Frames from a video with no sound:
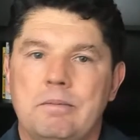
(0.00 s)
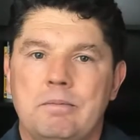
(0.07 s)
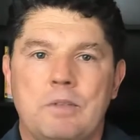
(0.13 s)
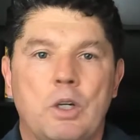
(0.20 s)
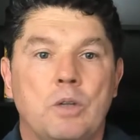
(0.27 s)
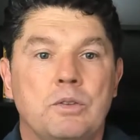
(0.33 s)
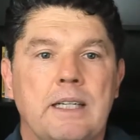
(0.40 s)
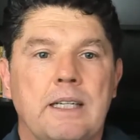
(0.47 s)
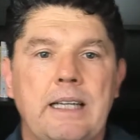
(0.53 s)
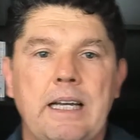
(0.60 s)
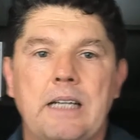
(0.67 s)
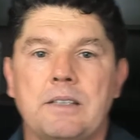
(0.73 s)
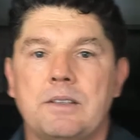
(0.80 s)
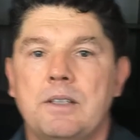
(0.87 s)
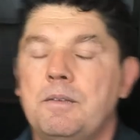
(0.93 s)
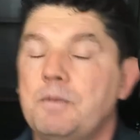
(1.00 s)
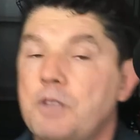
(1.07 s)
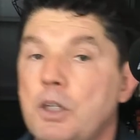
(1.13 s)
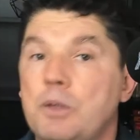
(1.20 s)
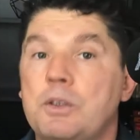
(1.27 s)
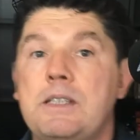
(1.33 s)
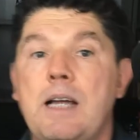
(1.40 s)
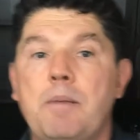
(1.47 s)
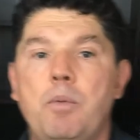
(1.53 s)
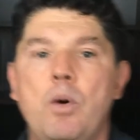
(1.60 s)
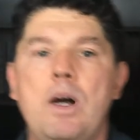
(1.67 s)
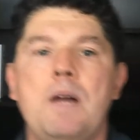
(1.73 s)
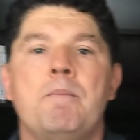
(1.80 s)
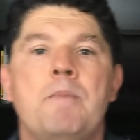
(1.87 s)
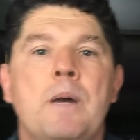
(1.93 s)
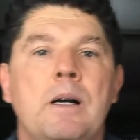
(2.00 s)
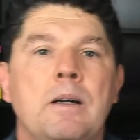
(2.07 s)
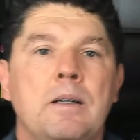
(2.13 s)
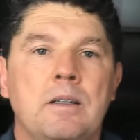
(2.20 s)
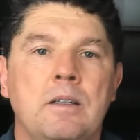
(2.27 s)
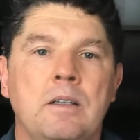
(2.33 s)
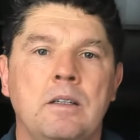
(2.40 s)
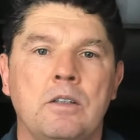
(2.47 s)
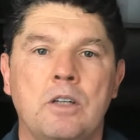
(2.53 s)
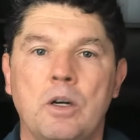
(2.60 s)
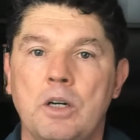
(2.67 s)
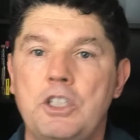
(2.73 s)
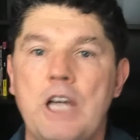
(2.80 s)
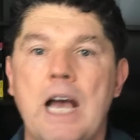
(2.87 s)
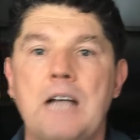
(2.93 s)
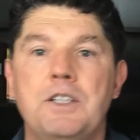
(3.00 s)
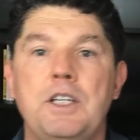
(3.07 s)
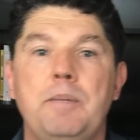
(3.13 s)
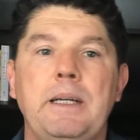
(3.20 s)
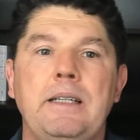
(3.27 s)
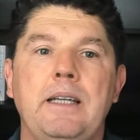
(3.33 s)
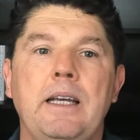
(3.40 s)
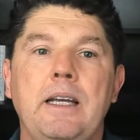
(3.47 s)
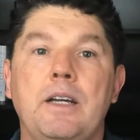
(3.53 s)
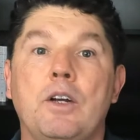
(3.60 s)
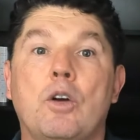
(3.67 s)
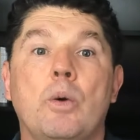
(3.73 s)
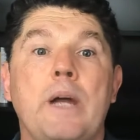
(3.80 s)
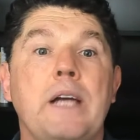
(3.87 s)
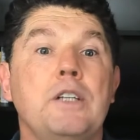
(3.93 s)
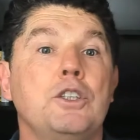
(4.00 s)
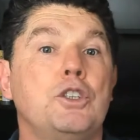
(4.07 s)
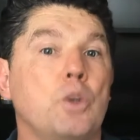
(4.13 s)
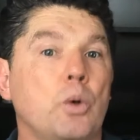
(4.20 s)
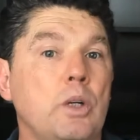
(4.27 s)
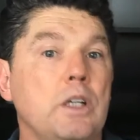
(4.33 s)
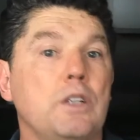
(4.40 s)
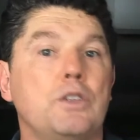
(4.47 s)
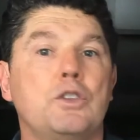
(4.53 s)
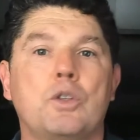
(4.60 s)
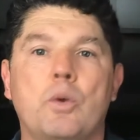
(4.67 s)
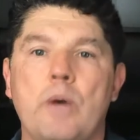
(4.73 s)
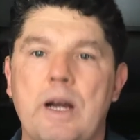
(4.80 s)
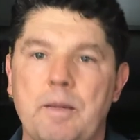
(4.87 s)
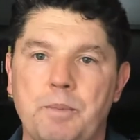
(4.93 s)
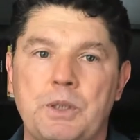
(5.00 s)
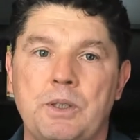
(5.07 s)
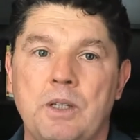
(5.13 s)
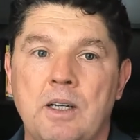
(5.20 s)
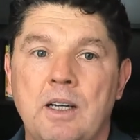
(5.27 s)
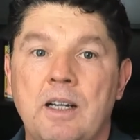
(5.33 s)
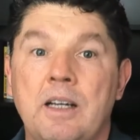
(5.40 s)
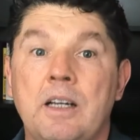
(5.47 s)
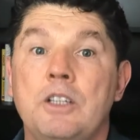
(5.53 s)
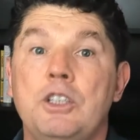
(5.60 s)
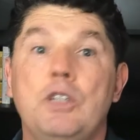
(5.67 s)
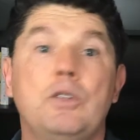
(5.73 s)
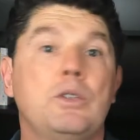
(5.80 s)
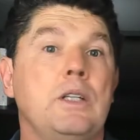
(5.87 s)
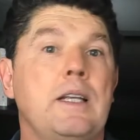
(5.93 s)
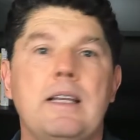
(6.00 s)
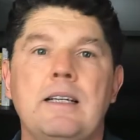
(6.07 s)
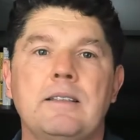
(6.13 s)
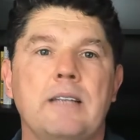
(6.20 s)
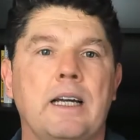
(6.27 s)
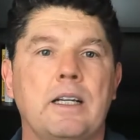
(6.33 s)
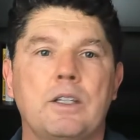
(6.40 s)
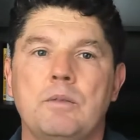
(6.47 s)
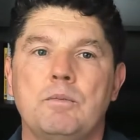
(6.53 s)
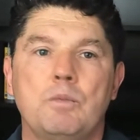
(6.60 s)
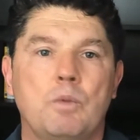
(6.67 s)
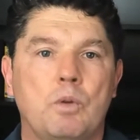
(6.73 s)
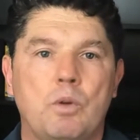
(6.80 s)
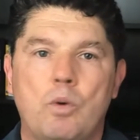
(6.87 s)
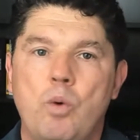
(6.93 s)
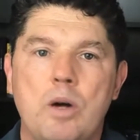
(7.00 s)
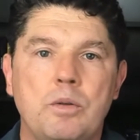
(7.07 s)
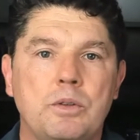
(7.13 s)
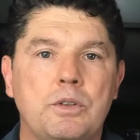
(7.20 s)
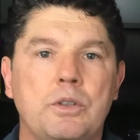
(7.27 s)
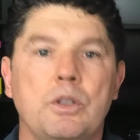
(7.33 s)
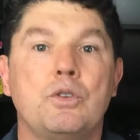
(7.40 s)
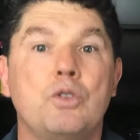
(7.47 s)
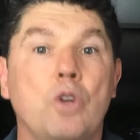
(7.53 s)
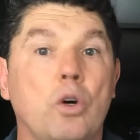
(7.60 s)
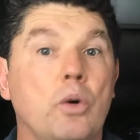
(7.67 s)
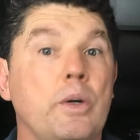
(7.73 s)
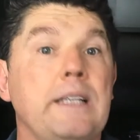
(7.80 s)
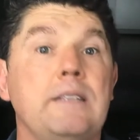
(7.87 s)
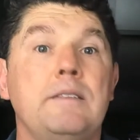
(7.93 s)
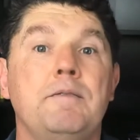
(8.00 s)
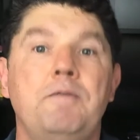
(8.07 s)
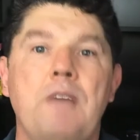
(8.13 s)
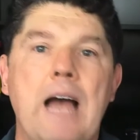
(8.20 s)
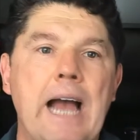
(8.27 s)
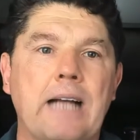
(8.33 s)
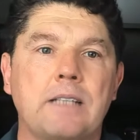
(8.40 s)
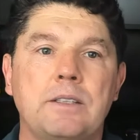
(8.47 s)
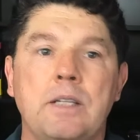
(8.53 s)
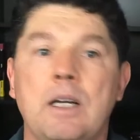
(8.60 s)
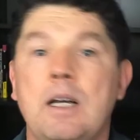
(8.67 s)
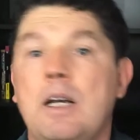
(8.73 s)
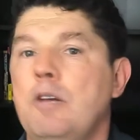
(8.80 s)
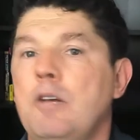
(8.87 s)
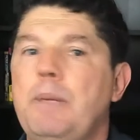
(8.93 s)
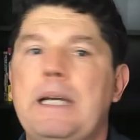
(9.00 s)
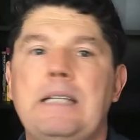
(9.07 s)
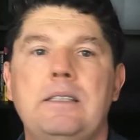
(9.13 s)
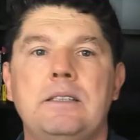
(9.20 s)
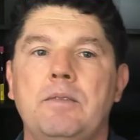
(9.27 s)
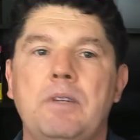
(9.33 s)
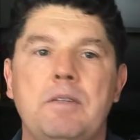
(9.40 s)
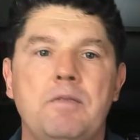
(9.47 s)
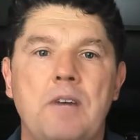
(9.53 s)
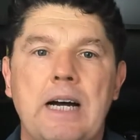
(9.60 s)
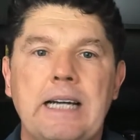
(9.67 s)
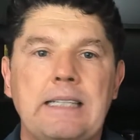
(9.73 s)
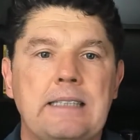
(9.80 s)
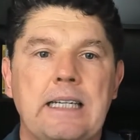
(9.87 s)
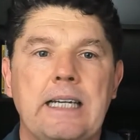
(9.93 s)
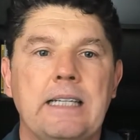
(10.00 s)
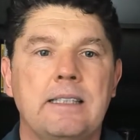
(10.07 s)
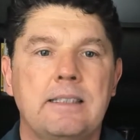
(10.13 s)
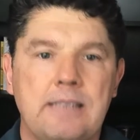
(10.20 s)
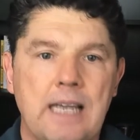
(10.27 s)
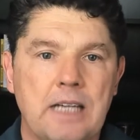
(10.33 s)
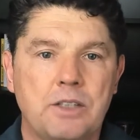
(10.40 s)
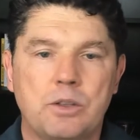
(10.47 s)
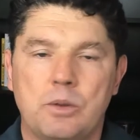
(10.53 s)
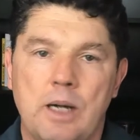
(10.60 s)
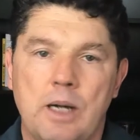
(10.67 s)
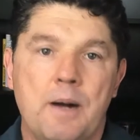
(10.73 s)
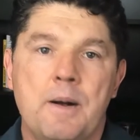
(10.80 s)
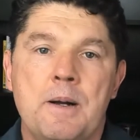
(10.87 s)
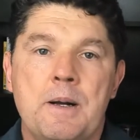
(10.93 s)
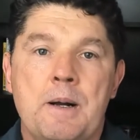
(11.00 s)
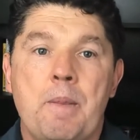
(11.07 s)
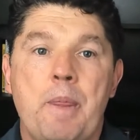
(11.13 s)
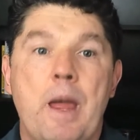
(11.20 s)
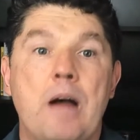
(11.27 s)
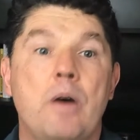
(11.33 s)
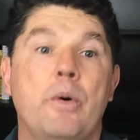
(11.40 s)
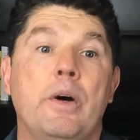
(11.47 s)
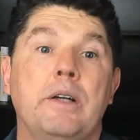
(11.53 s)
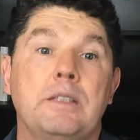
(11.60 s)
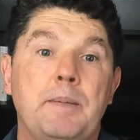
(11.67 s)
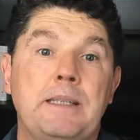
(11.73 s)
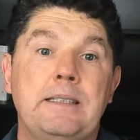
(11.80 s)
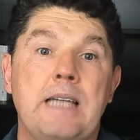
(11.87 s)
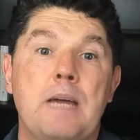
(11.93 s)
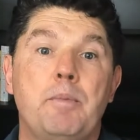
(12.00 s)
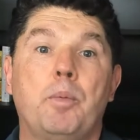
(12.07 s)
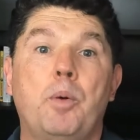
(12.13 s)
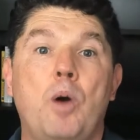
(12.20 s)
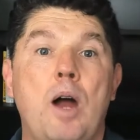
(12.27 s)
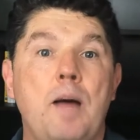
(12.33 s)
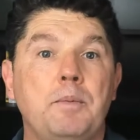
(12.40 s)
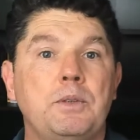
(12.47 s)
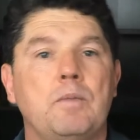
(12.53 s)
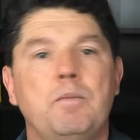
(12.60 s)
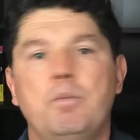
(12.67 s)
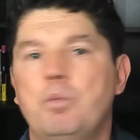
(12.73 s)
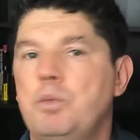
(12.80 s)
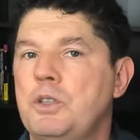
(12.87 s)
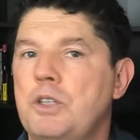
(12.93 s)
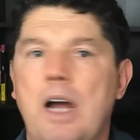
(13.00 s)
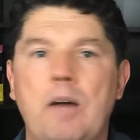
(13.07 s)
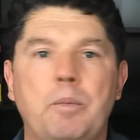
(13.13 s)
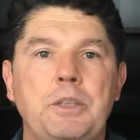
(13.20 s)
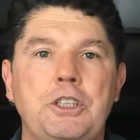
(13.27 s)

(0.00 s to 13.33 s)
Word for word: goes like this. So step one, go to ChatGPT to create short scripts, usually things like quotes, stories, facts, pieces of advice, etc. Now, some example prompts, which I'll be